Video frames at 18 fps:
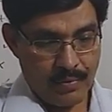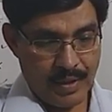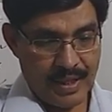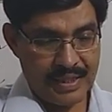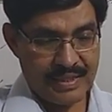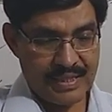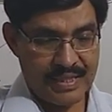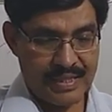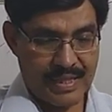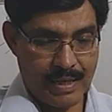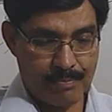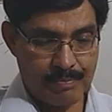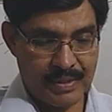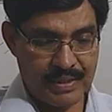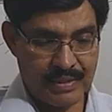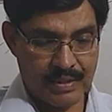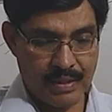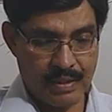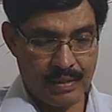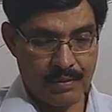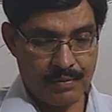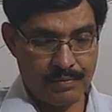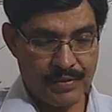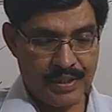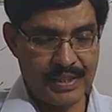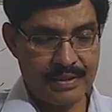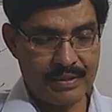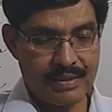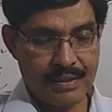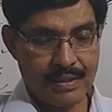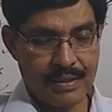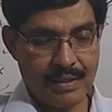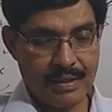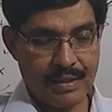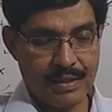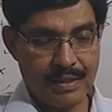When this happens, wind
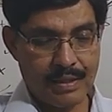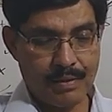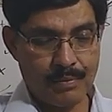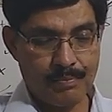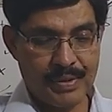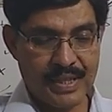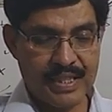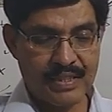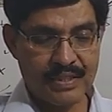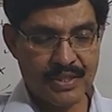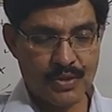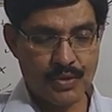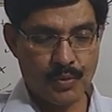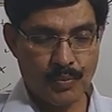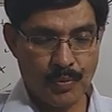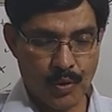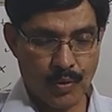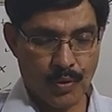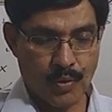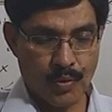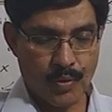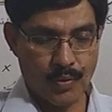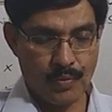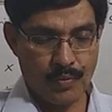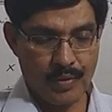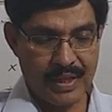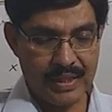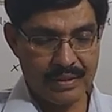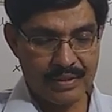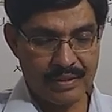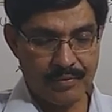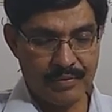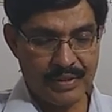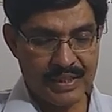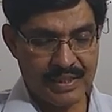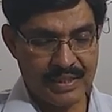begins to blow.
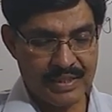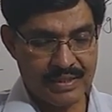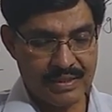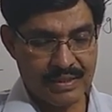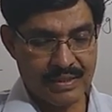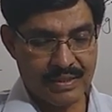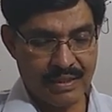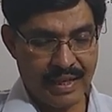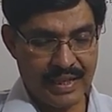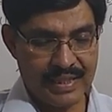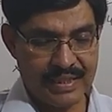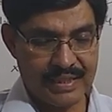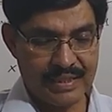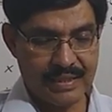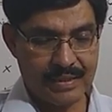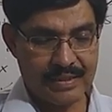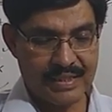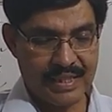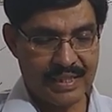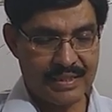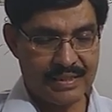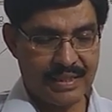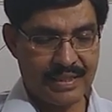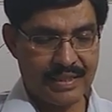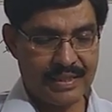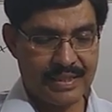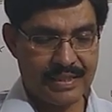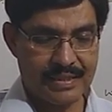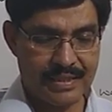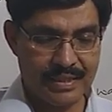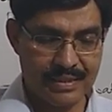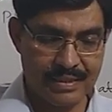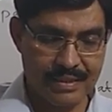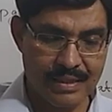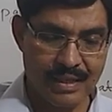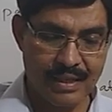When the wind is light and gentle, it
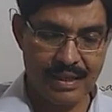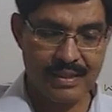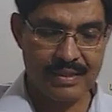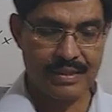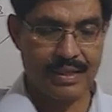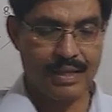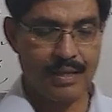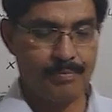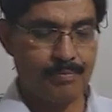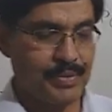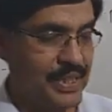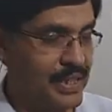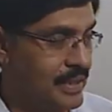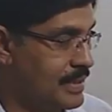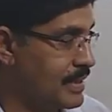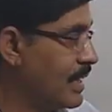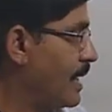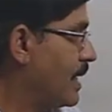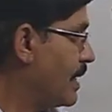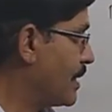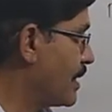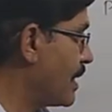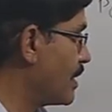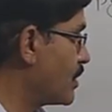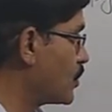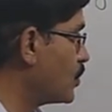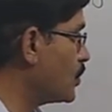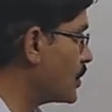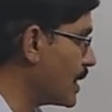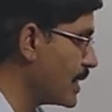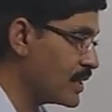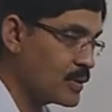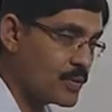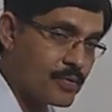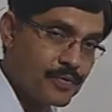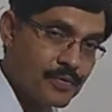is called a breeze. There are two
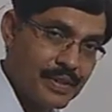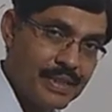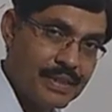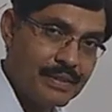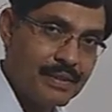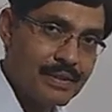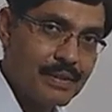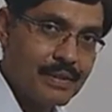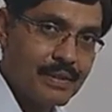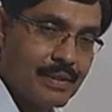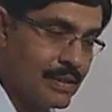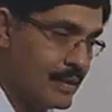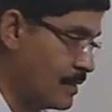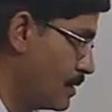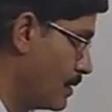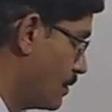kinds of wind.